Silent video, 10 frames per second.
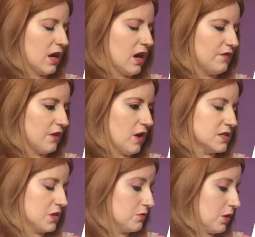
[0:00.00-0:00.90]
cover. I
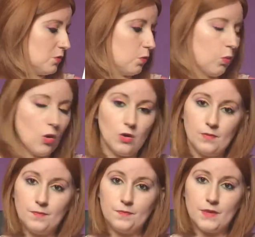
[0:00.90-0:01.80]
don't know what
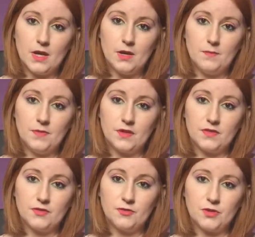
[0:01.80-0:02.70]

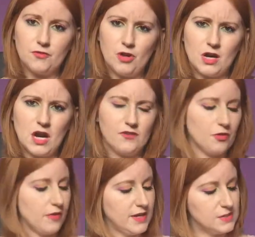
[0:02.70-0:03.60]
the front
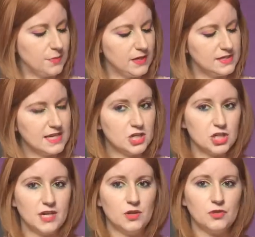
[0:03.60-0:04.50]
cover is, but
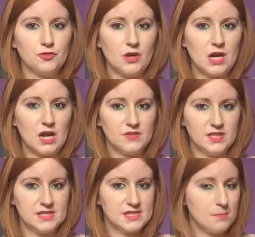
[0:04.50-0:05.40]
essentially on the front cover
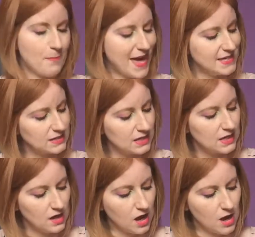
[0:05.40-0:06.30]
this is a bed
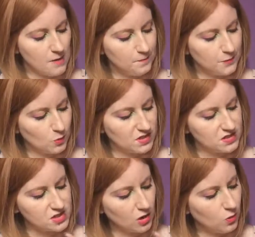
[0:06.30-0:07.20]
with a
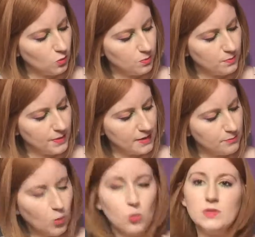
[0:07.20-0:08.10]
soul being
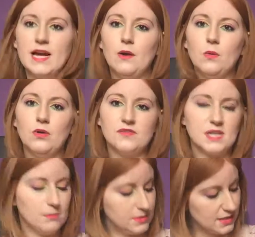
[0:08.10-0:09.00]
pulled out of
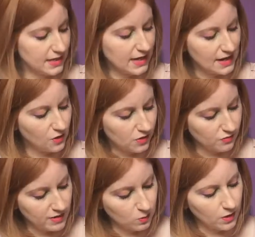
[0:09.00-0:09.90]
somebody, and I
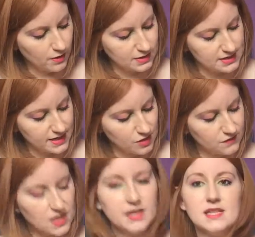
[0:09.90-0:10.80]
reworked it and
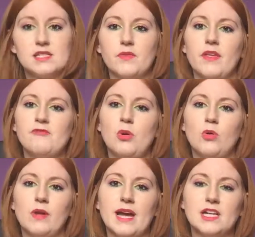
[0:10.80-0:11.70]
I've done it so that I'm
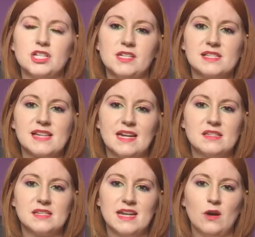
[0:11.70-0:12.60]
pulling actually a
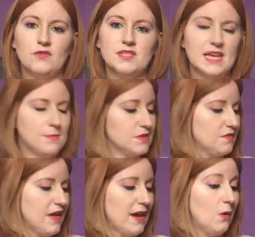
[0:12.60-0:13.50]
skeleton out of the depths
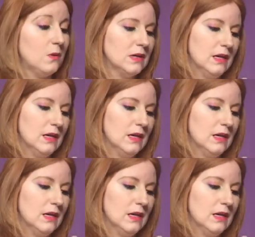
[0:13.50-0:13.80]
of hell,